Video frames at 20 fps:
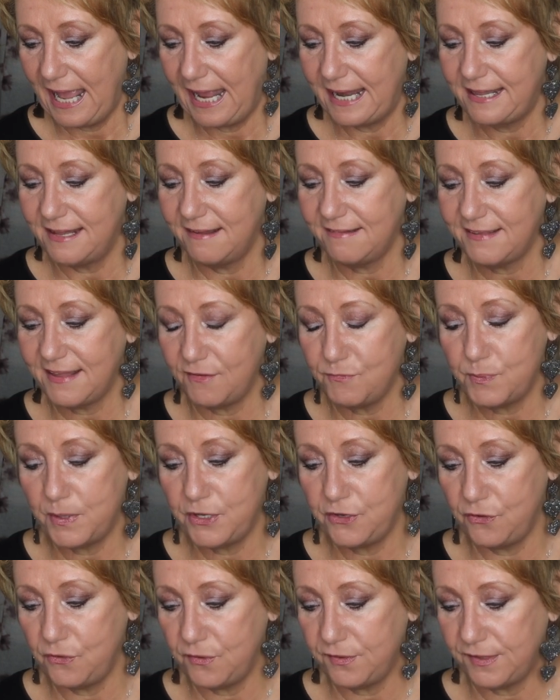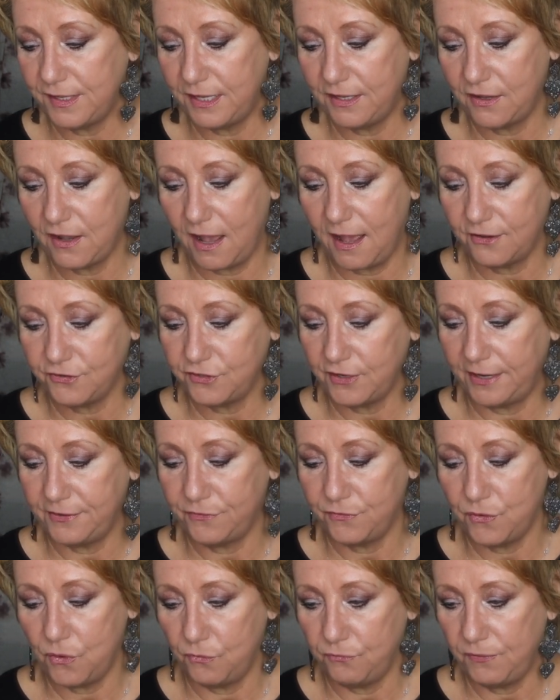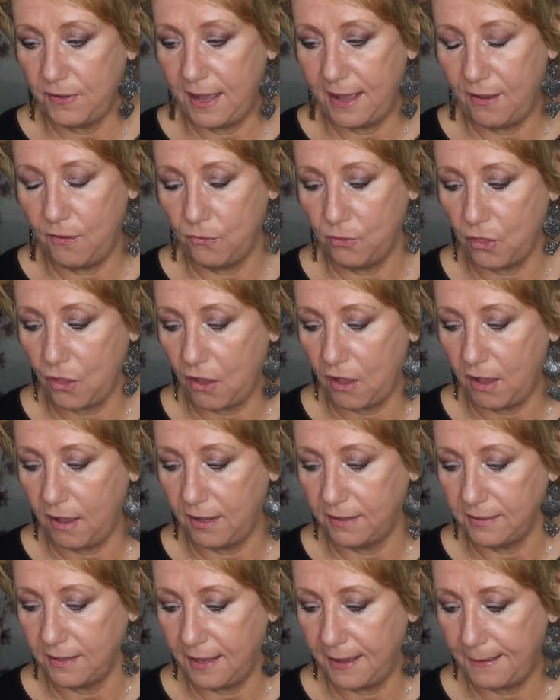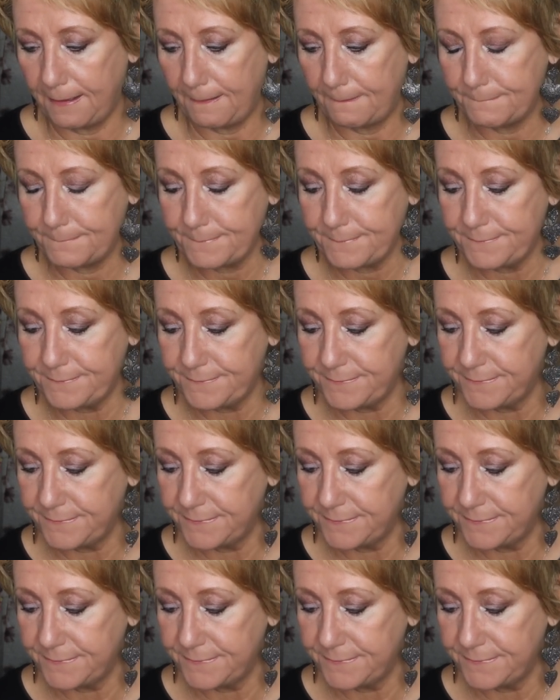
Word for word: And this I've been using, gosh, I don't know for how long. Um,